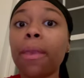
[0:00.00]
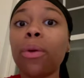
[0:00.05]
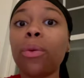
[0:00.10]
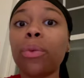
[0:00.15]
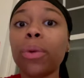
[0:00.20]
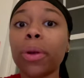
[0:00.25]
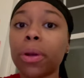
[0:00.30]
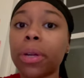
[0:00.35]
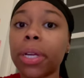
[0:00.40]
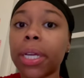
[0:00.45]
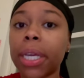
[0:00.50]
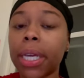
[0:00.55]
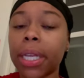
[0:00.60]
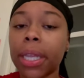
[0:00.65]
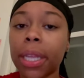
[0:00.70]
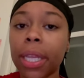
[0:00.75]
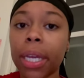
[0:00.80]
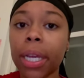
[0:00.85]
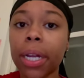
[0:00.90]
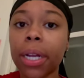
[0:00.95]
We're gonna
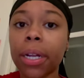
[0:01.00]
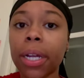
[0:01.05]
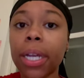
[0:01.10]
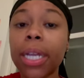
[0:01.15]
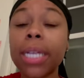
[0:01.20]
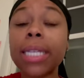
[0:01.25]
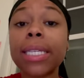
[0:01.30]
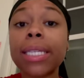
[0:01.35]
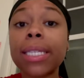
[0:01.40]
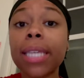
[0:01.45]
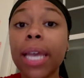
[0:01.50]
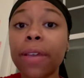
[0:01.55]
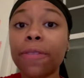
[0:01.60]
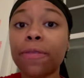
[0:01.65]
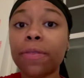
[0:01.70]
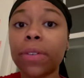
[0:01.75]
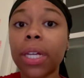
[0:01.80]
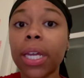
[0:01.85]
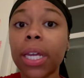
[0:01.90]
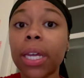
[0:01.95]
get there
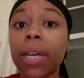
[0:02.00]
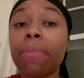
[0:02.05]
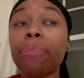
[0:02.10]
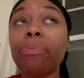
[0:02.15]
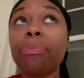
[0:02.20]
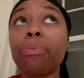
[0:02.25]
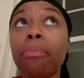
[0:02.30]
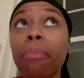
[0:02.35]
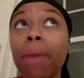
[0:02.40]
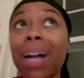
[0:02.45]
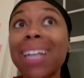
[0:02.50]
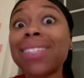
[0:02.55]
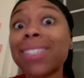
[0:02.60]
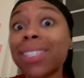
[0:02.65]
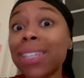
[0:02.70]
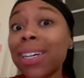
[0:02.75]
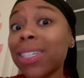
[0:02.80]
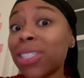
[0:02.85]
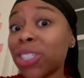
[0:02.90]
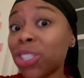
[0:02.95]
safely. My
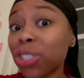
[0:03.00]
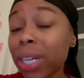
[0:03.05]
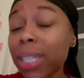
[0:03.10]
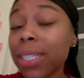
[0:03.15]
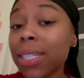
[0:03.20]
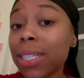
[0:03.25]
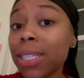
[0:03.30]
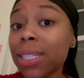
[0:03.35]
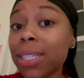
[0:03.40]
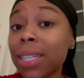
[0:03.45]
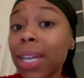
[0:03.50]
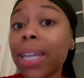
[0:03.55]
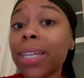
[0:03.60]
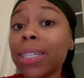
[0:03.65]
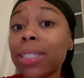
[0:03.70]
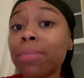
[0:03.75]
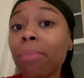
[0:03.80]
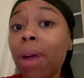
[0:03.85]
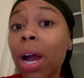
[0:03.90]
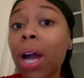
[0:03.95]
son trusts that
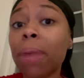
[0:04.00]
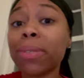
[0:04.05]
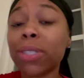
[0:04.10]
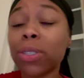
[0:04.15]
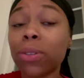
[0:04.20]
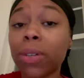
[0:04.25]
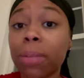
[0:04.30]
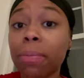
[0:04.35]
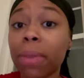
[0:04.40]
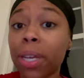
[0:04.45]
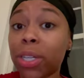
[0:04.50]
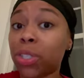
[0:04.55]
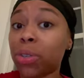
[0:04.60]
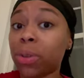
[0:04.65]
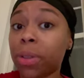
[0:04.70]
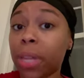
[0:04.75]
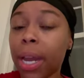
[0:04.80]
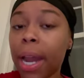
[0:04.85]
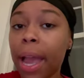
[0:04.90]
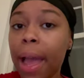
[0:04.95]
his mom is gonna make sure
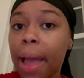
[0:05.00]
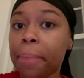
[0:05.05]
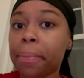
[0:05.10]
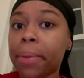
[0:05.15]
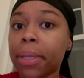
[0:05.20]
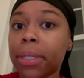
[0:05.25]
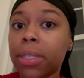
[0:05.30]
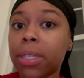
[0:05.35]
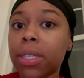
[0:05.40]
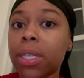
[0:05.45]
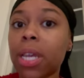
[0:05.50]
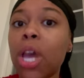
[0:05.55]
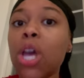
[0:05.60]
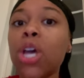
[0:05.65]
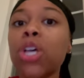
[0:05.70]
that happens.